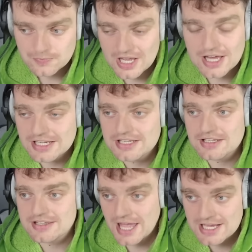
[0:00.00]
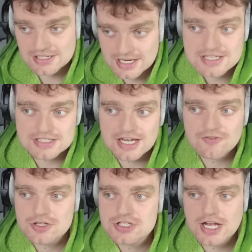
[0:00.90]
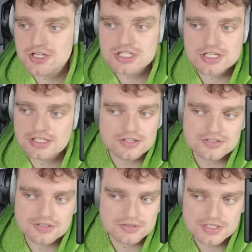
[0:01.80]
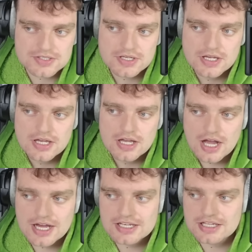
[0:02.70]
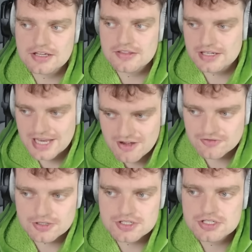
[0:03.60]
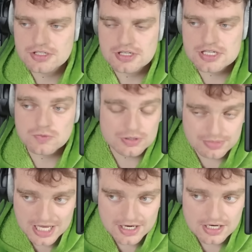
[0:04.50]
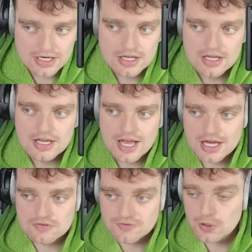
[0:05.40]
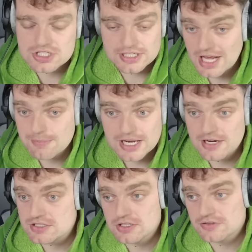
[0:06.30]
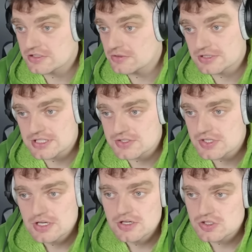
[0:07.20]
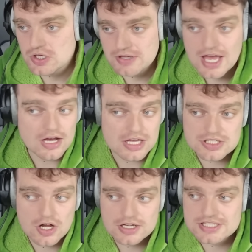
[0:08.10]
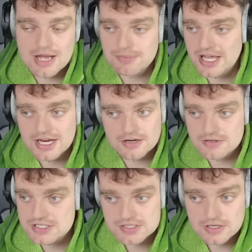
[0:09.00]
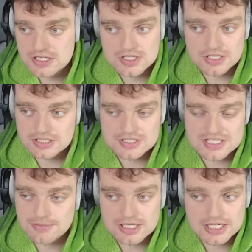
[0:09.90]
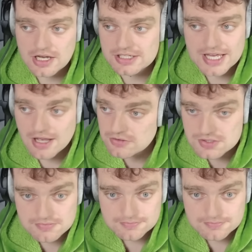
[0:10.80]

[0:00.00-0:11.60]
I think Caitlin has the leverage, and she's got nothing to do with this. I think the leverage is one player, and unfortunately, that player has nothing to do with these. So yeah, as long as that player is seemingly on the outs,